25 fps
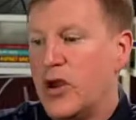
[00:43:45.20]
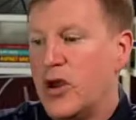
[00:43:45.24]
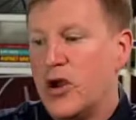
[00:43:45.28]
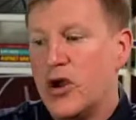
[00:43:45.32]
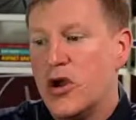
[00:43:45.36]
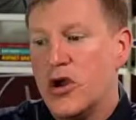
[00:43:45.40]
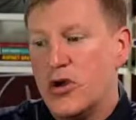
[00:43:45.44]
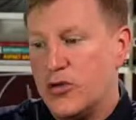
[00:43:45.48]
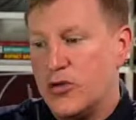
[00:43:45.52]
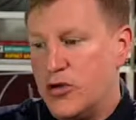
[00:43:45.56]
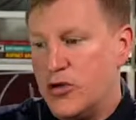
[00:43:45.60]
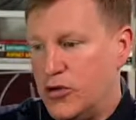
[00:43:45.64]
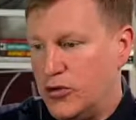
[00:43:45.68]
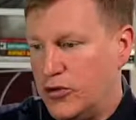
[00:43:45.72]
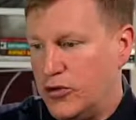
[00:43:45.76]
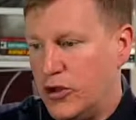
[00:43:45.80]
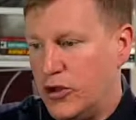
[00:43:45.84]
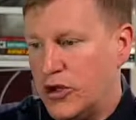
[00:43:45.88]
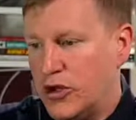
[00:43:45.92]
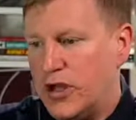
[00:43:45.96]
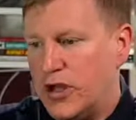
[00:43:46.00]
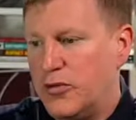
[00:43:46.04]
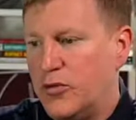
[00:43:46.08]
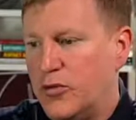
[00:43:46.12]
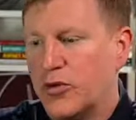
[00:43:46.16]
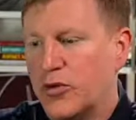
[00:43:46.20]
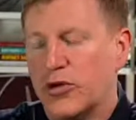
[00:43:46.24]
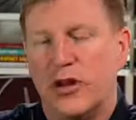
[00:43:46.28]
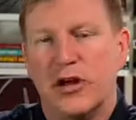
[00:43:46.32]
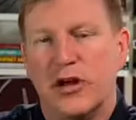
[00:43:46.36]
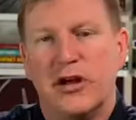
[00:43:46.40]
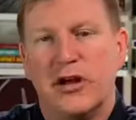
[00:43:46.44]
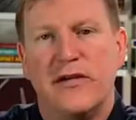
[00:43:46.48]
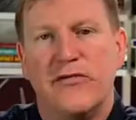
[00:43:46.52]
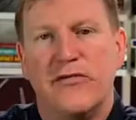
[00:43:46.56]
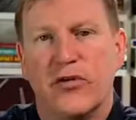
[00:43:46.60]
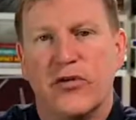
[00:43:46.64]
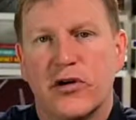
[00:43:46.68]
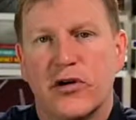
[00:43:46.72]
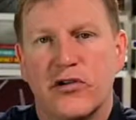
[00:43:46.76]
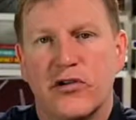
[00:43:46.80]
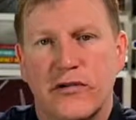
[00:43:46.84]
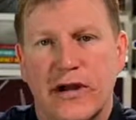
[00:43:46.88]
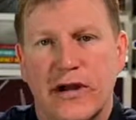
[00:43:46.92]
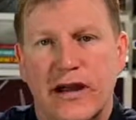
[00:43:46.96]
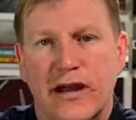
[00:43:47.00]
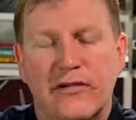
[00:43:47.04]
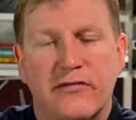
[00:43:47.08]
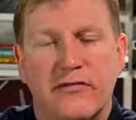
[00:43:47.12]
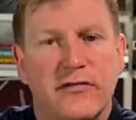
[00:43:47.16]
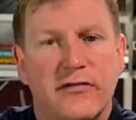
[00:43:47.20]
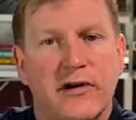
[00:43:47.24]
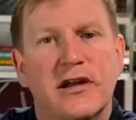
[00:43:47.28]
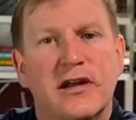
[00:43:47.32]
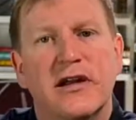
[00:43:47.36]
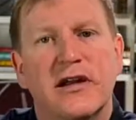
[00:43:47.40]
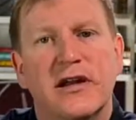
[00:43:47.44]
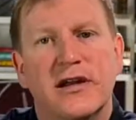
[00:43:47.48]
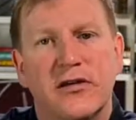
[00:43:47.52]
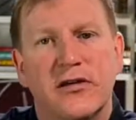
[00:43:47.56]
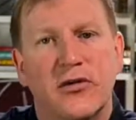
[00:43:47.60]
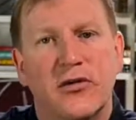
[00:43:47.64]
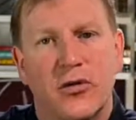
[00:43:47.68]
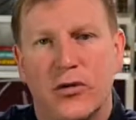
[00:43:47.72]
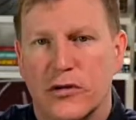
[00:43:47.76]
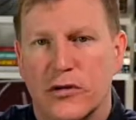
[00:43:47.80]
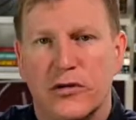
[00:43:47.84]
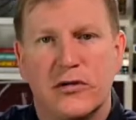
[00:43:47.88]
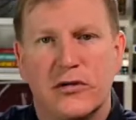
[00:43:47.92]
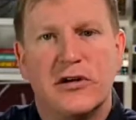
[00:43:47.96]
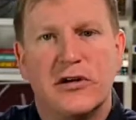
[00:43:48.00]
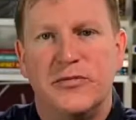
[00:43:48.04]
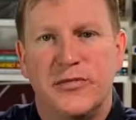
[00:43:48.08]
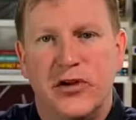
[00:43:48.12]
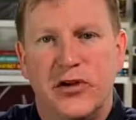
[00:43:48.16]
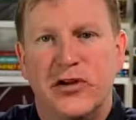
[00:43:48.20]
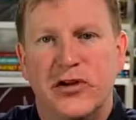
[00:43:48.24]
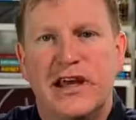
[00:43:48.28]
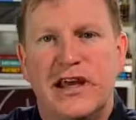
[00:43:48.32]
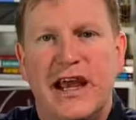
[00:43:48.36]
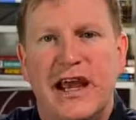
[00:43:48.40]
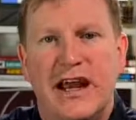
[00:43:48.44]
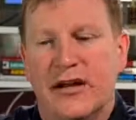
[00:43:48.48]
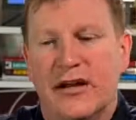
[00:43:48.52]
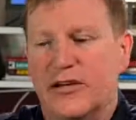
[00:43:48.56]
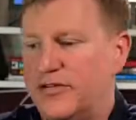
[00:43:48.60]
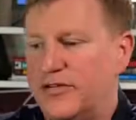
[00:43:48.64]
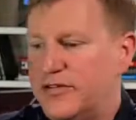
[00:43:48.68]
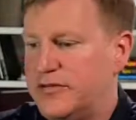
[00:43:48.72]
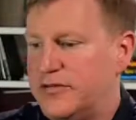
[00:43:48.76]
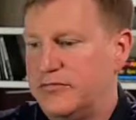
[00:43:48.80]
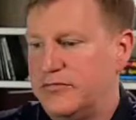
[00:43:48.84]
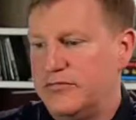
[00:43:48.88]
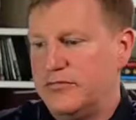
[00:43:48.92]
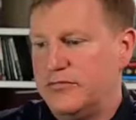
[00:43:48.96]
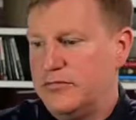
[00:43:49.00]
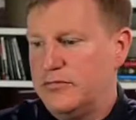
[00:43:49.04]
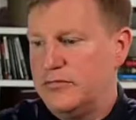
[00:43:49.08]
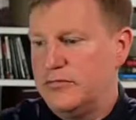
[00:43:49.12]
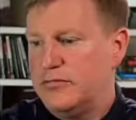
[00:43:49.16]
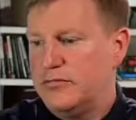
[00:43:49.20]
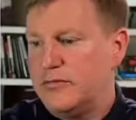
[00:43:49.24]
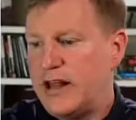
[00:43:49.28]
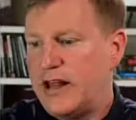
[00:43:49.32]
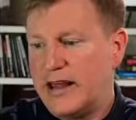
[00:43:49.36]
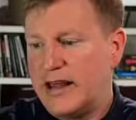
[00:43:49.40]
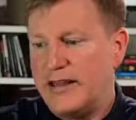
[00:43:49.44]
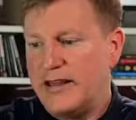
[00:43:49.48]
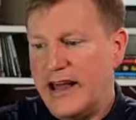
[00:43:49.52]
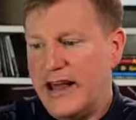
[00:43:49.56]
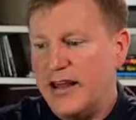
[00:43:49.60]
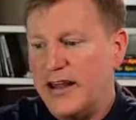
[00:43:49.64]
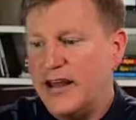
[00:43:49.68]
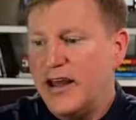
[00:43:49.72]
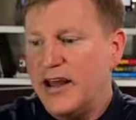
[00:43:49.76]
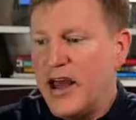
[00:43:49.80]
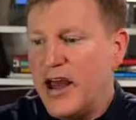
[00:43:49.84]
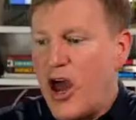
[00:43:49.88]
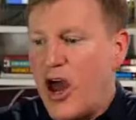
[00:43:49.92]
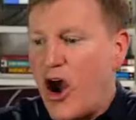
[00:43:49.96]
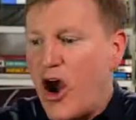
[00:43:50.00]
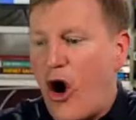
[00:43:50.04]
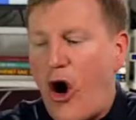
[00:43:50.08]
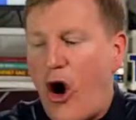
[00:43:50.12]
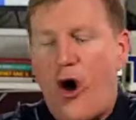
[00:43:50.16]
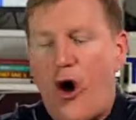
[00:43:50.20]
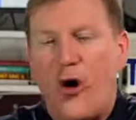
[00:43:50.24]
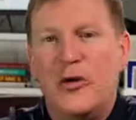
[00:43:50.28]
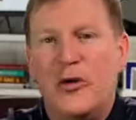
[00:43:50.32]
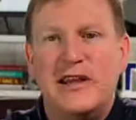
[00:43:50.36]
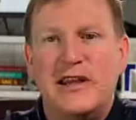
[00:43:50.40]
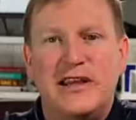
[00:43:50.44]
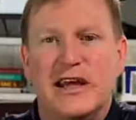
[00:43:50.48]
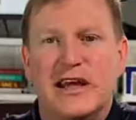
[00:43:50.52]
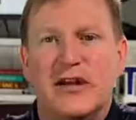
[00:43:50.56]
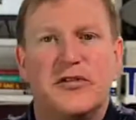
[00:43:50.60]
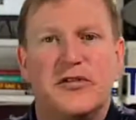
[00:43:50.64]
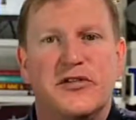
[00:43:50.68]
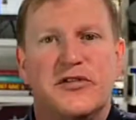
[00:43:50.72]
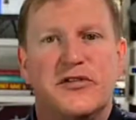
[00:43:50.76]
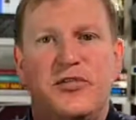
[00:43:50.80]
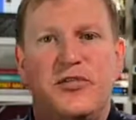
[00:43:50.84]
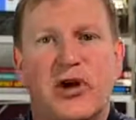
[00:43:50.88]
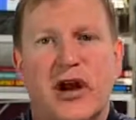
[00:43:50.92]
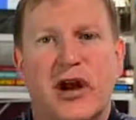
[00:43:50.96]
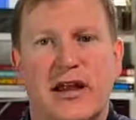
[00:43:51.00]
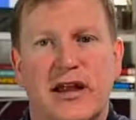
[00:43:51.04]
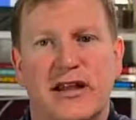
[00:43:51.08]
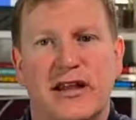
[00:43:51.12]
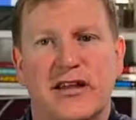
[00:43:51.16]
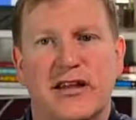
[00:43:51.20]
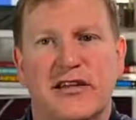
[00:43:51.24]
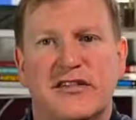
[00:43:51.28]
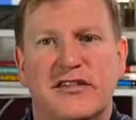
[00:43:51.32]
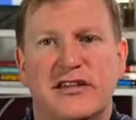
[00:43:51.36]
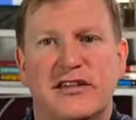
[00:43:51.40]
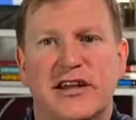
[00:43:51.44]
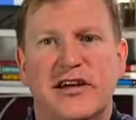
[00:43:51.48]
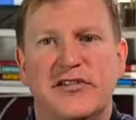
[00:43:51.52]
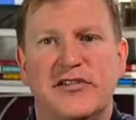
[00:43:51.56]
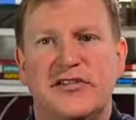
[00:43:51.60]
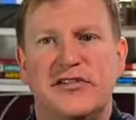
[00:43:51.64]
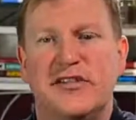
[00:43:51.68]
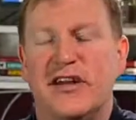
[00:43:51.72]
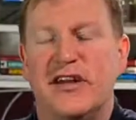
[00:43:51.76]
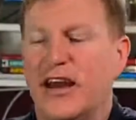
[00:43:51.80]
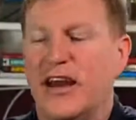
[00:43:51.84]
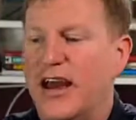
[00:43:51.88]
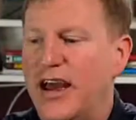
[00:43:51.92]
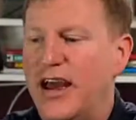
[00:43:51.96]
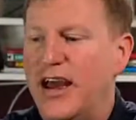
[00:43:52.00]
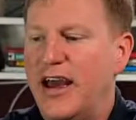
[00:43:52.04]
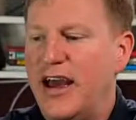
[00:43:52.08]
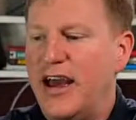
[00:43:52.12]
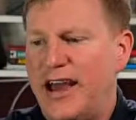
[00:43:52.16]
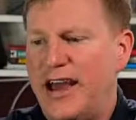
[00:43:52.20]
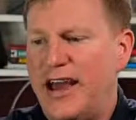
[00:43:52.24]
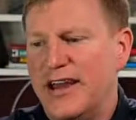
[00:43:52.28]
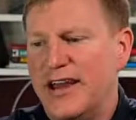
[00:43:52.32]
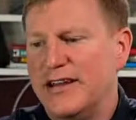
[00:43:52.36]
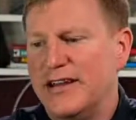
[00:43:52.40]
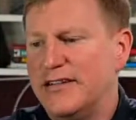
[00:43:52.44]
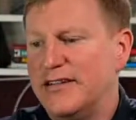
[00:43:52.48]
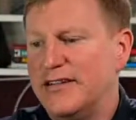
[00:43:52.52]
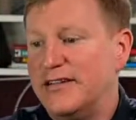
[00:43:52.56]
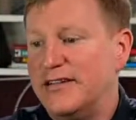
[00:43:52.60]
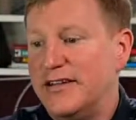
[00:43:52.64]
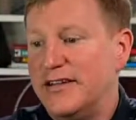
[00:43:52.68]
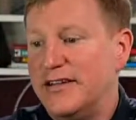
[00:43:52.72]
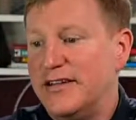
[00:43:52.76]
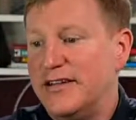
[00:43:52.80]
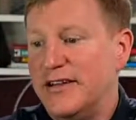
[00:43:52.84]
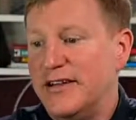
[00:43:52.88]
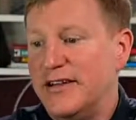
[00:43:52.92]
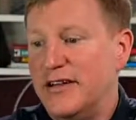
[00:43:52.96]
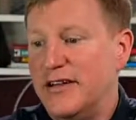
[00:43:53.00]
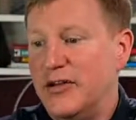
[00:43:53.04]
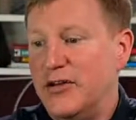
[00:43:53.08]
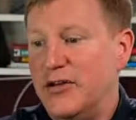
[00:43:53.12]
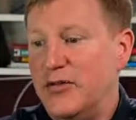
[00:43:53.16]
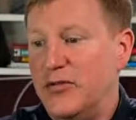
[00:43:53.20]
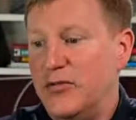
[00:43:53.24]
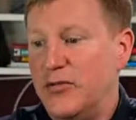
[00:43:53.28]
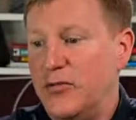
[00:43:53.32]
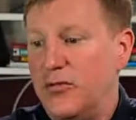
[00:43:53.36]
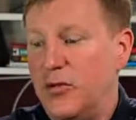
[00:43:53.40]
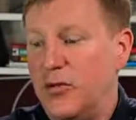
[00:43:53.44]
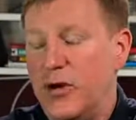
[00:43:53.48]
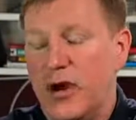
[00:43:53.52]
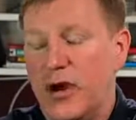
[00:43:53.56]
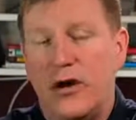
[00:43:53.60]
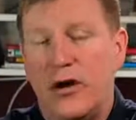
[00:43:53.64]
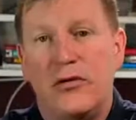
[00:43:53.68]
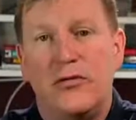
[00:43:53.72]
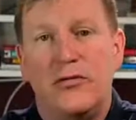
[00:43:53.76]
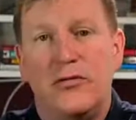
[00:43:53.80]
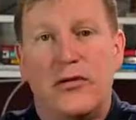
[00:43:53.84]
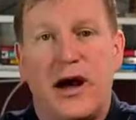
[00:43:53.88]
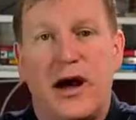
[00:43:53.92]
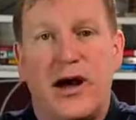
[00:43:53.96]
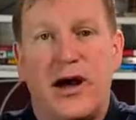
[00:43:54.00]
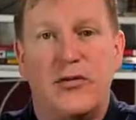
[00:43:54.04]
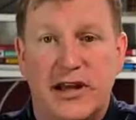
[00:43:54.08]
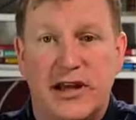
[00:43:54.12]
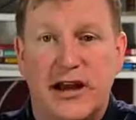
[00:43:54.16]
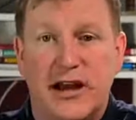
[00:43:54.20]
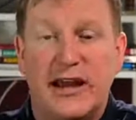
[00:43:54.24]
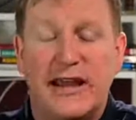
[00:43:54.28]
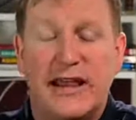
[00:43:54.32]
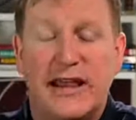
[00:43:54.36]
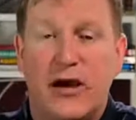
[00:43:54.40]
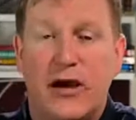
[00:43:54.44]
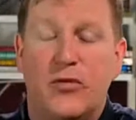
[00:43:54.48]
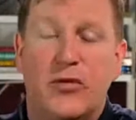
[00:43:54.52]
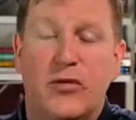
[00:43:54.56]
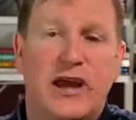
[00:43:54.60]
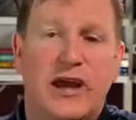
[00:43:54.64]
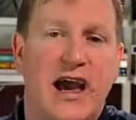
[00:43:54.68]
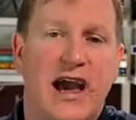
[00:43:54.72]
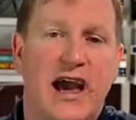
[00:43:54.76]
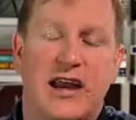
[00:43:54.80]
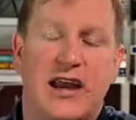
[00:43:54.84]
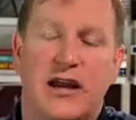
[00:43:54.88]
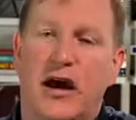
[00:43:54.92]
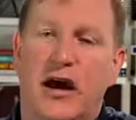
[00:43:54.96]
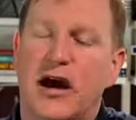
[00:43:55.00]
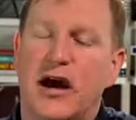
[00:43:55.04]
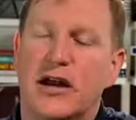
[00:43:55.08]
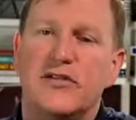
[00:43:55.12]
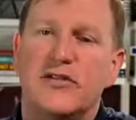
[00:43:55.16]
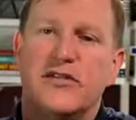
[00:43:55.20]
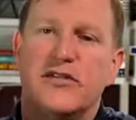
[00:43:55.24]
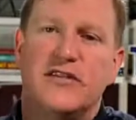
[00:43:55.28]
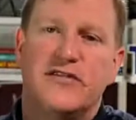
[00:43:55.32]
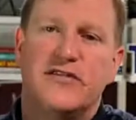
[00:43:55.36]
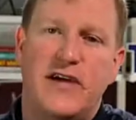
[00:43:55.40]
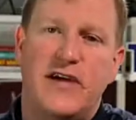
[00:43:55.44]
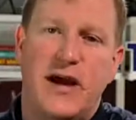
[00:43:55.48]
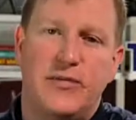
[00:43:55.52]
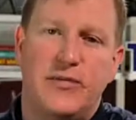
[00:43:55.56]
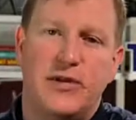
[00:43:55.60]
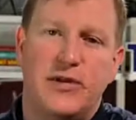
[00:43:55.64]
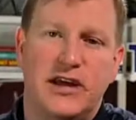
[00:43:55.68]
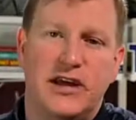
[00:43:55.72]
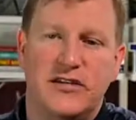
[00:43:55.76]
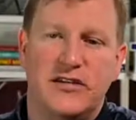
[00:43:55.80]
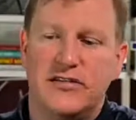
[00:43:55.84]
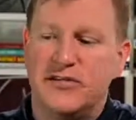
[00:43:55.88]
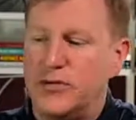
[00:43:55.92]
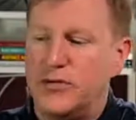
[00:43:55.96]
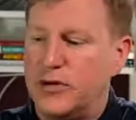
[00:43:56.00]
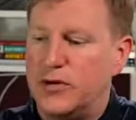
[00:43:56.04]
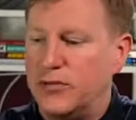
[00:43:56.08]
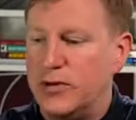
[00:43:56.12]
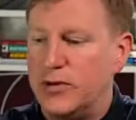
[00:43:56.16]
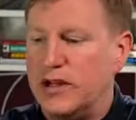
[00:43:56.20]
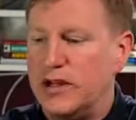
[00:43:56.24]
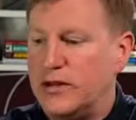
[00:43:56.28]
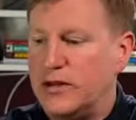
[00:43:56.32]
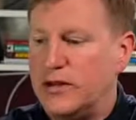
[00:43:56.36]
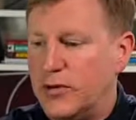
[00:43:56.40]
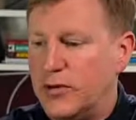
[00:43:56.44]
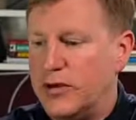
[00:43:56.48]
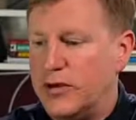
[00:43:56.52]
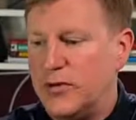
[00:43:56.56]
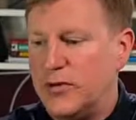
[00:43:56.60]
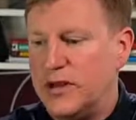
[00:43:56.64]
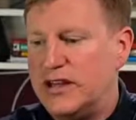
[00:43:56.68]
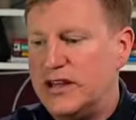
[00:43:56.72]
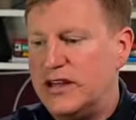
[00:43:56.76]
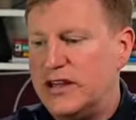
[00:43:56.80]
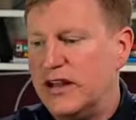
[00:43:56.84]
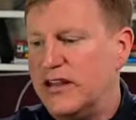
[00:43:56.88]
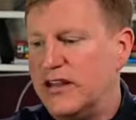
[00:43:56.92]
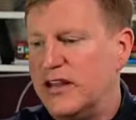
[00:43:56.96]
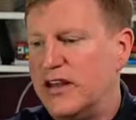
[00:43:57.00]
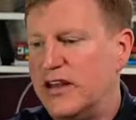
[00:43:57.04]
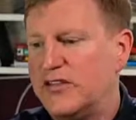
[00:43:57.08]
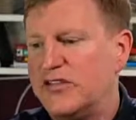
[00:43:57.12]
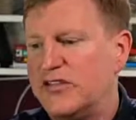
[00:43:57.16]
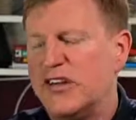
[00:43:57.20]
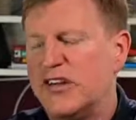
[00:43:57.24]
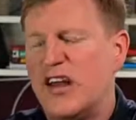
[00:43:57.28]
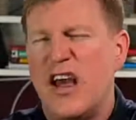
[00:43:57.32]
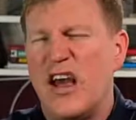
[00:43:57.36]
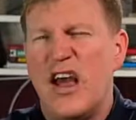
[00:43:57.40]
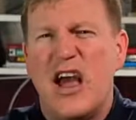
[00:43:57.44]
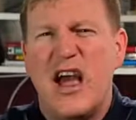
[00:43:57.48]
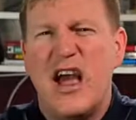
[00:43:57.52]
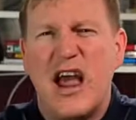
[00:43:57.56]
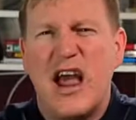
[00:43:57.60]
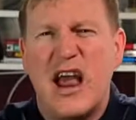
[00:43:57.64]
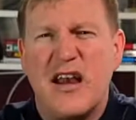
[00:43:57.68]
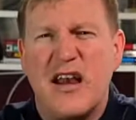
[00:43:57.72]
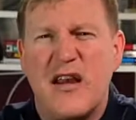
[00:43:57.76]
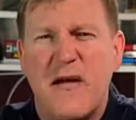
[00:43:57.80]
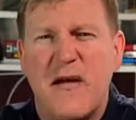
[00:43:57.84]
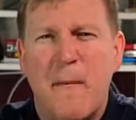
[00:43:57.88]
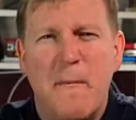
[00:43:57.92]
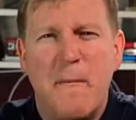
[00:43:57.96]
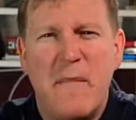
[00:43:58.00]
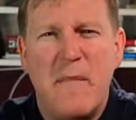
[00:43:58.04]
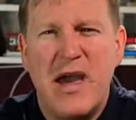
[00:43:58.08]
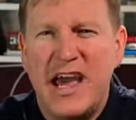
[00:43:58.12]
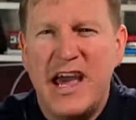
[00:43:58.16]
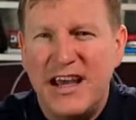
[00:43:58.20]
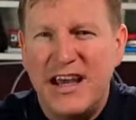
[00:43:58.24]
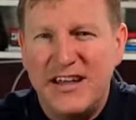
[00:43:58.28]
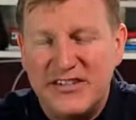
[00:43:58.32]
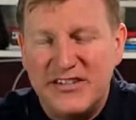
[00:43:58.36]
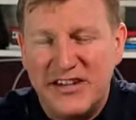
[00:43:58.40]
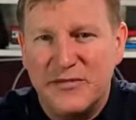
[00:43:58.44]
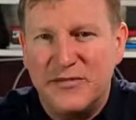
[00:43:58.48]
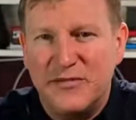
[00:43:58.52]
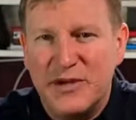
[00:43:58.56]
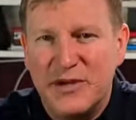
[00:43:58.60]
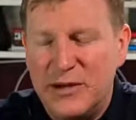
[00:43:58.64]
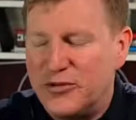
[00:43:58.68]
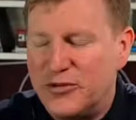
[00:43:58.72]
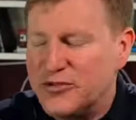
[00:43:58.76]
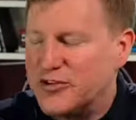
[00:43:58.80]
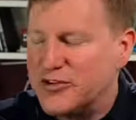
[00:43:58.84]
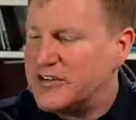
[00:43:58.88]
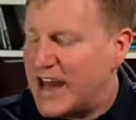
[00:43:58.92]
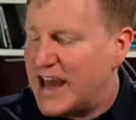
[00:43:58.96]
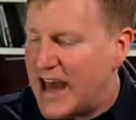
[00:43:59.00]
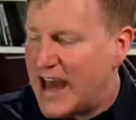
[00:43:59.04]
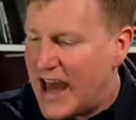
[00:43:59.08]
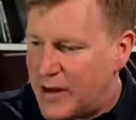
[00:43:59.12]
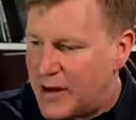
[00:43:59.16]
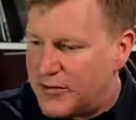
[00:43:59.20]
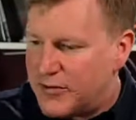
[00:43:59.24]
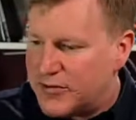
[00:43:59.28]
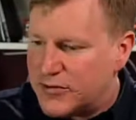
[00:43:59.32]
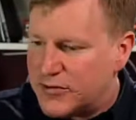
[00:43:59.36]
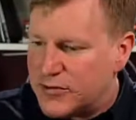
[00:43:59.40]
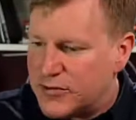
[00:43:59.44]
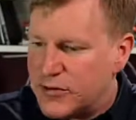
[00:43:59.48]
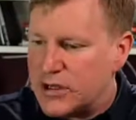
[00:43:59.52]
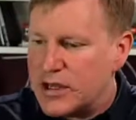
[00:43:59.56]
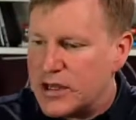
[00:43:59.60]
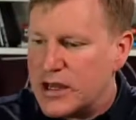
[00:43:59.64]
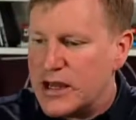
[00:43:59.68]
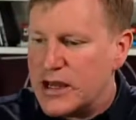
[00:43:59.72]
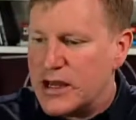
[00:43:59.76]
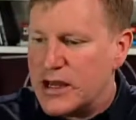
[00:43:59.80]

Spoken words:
We're looking for great written and oral communicators. Like that, all we did was put it in this list, and well, I will tell you that we had hundreds of applicants when we did this, and amazing people, just absolutely